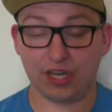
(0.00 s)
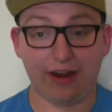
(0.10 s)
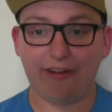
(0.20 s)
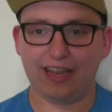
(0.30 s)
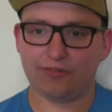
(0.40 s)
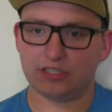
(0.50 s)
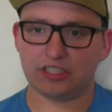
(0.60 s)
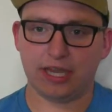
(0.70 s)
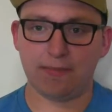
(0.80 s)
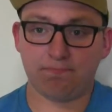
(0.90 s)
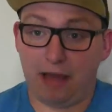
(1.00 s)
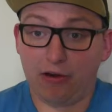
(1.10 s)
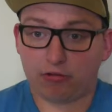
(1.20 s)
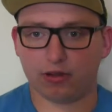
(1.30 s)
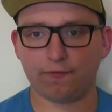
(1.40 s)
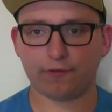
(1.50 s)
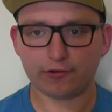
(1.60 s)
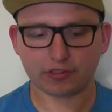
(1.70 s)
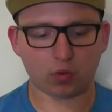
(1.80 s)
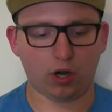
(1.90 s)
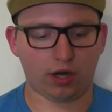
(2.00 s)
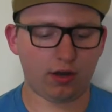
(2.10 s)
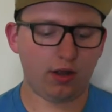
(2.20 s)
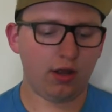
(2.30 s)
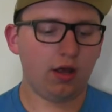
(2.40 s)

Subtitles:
Dare I even say better than the first one.